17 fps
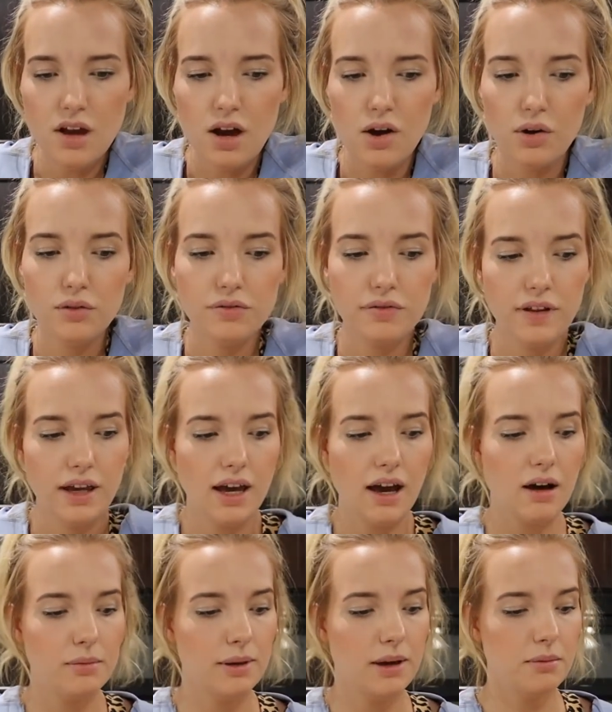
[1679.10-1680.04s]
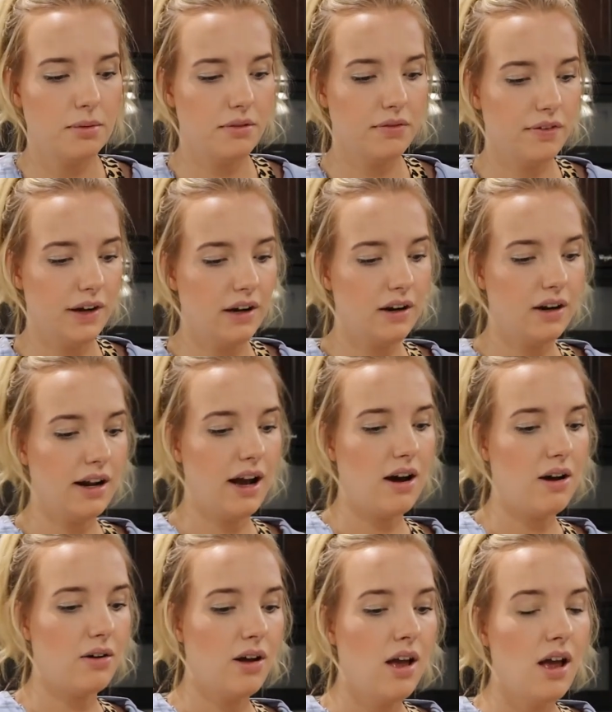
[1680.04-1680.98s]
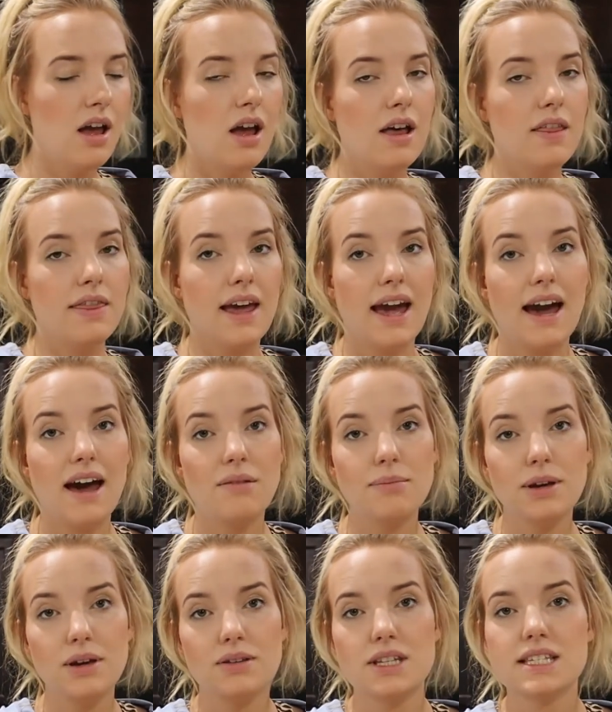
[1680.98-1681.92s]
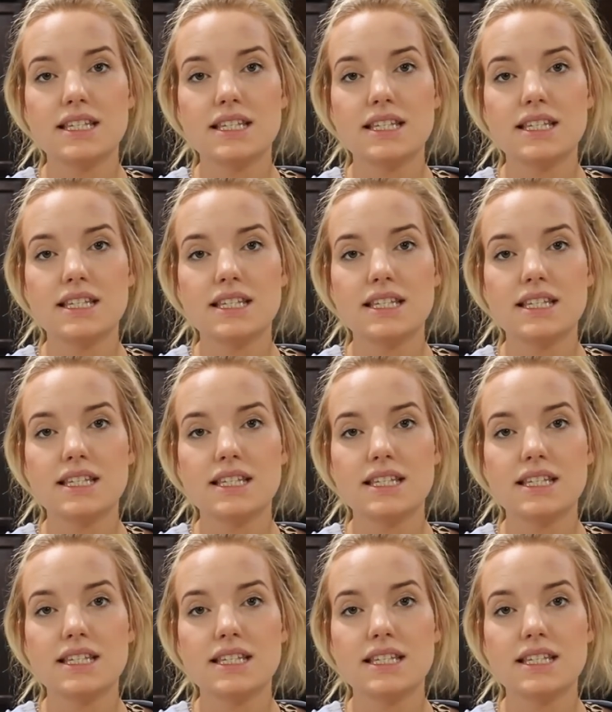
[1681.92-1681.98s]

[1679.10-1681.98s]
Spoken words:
hopefully I'll be able to figure it out. They have me on the